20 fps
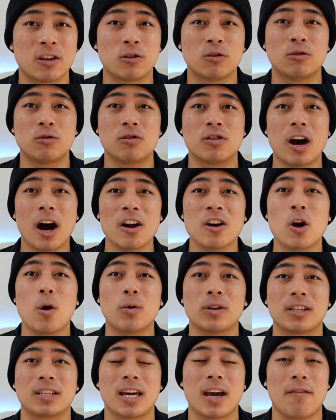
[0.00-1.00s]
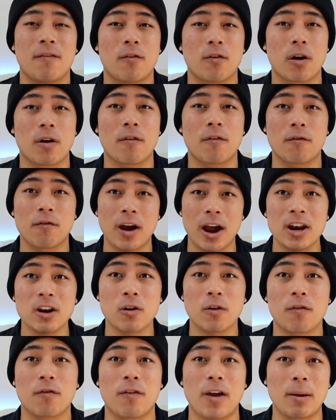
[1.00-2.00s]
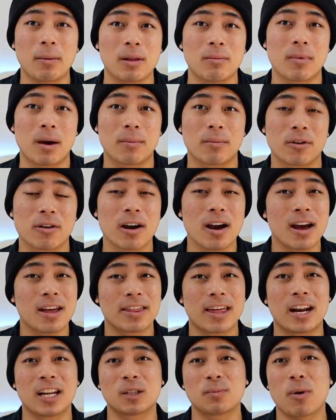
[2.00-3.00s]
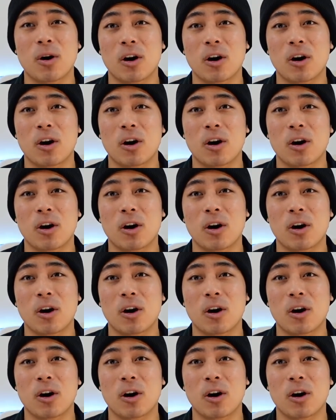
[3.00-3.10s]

and you do not know what to get for a friend or family member that is